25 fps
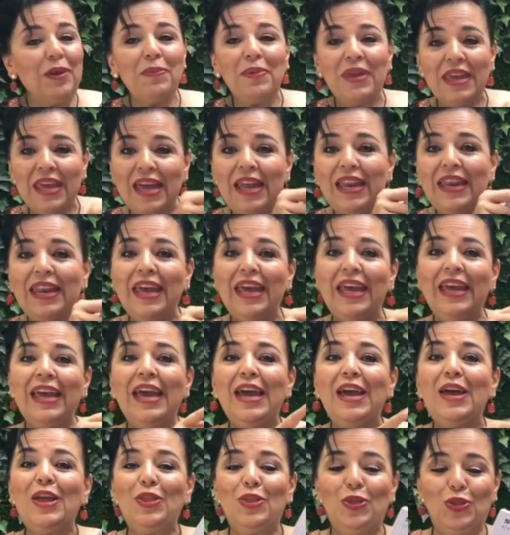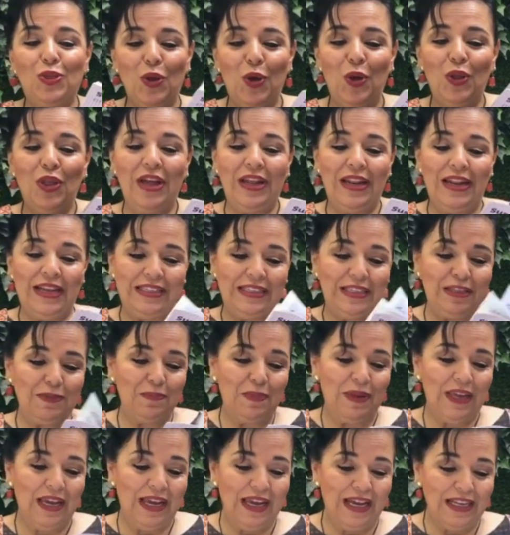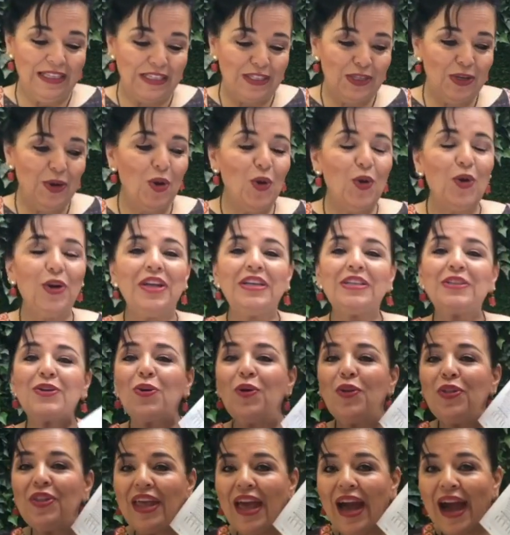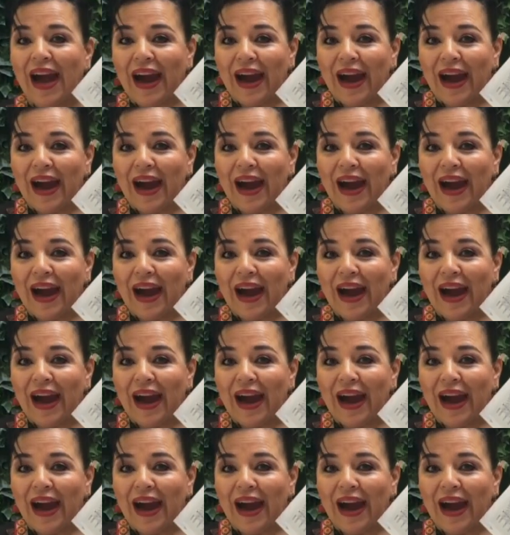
so you can follow and clearly